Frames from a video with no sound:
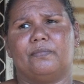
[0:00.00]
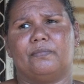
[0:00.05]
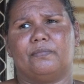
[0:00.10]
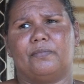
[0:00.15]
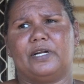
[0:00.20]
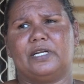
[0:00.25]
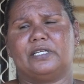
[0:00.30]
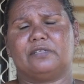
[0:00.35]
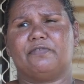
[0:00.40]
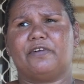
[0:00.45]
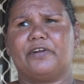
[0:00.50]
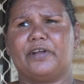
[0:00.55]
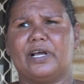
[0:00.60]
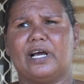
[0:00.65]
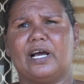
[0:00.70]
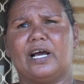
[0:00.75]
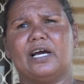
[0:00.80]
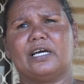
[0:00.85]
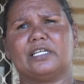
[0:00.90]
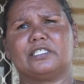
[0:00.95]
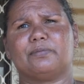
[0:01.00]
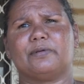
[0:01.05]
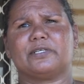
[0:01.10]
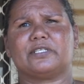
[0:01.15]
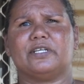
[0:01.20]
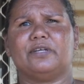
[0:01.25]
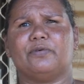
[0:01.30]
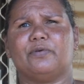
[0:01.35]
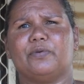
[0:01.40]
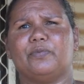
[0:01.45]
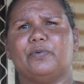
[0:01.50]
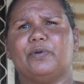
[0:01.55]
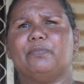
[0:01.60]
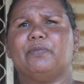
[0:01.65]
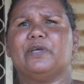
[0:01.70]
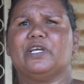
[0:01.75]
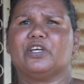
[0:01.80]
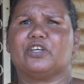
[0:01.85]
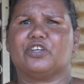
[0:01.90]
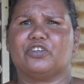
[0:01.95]
But it's very hard, especially when we've
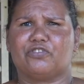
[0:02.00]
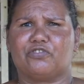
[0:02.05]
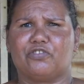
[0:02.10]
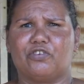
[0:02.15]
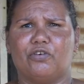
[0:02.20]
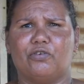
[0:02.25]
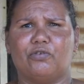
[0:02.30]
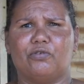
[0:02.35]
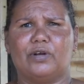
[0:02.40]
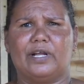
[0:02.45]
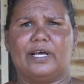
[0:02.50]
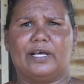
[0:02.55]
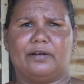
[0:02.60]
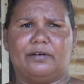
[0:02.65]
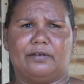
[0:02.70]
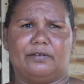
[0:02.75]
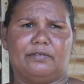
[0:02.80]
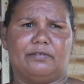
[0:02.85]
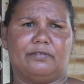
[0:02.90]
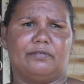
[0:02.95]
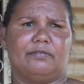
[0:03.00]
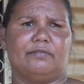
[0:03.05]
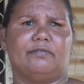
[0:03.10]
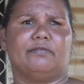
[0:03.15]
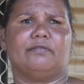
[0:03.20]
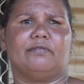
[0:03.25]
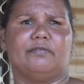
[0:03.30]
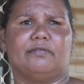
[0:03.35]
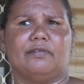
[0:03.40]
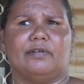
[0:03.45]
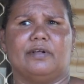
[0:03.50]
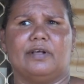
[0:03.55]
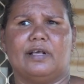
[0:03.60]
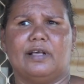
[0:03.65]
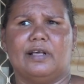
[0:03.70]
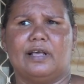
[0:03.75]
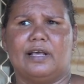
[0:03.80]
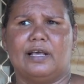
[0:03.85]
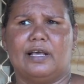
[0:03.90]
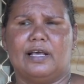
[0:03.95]
been controlled and
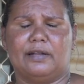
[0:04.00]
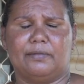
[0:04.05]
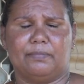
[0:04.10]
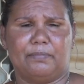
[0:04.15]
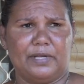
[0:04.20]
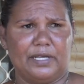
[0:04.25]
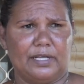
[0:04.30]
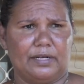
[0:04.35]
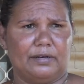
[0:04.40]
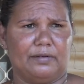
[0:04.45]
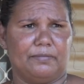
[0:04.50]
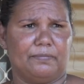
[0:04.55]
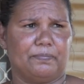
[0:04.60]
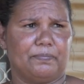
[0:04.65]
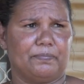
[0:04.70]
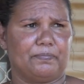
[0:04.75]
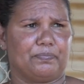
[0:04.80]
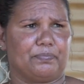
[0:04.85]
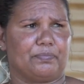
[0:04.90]
being